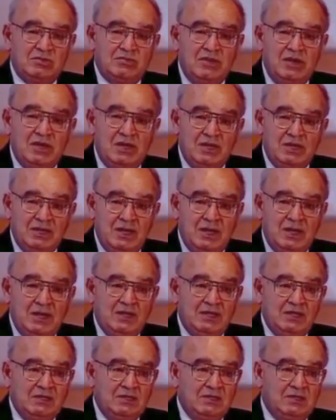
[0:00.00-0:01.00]

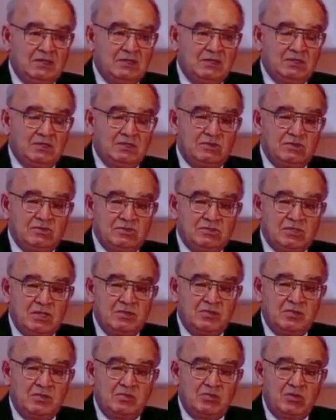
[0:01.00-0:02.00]
willy-nilly use
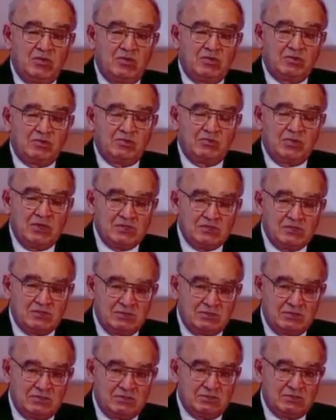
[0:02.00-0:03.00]
up both
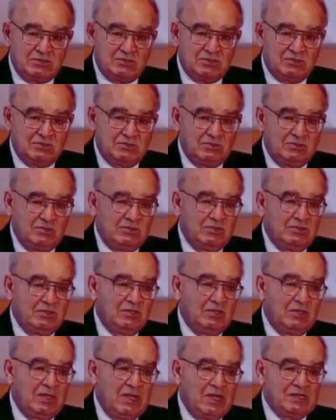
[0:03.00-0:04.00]
muscle tissue
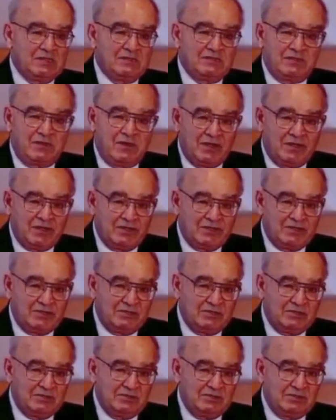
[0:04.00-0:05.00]
as fodder
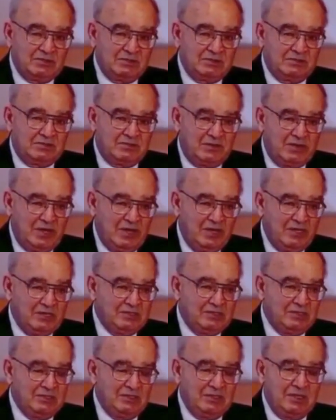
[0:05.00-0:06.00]
for
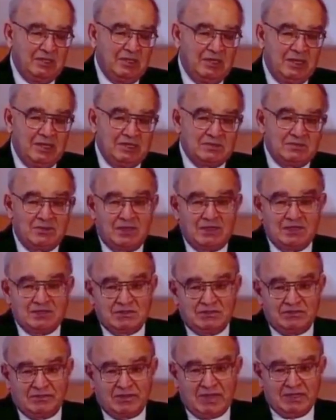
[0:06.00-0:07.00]
energy, as well
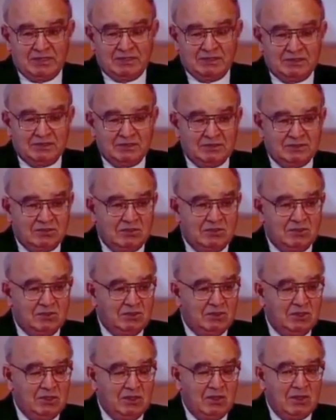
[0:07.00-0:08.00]
as the fat.
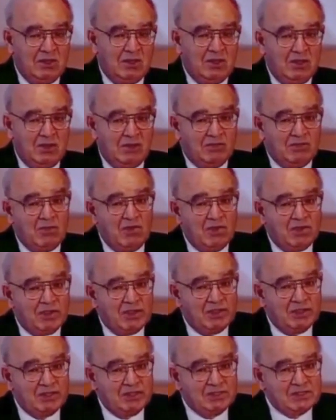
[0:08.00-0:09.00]
So
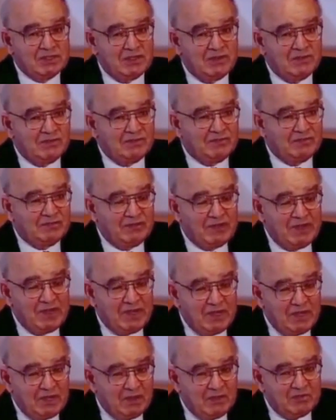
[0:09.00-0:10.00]
walking is a
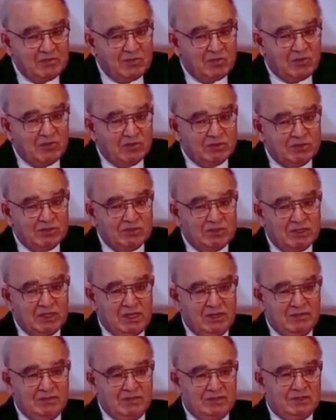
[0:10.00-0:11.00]
very important
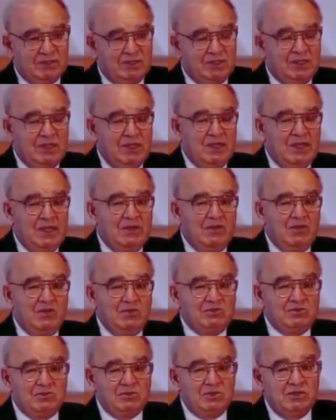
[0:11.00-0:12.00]
element. And
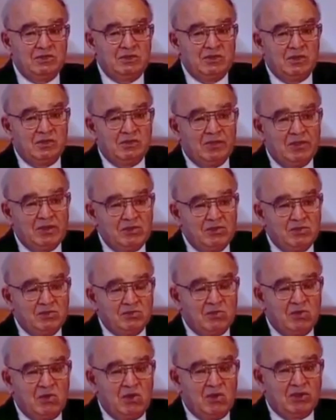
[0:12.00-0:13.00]
also, when you
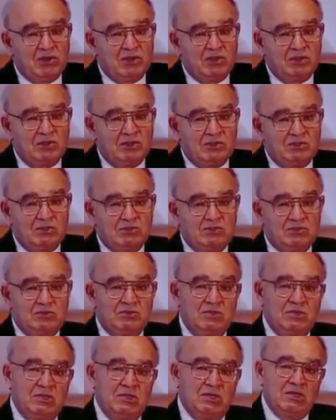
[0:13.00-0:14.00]
walk,
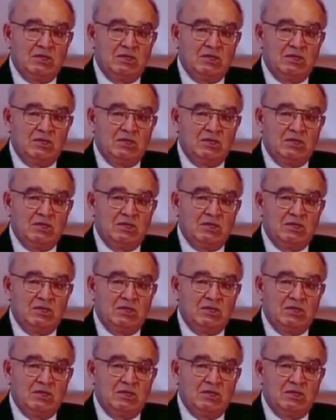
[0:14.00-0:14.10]
you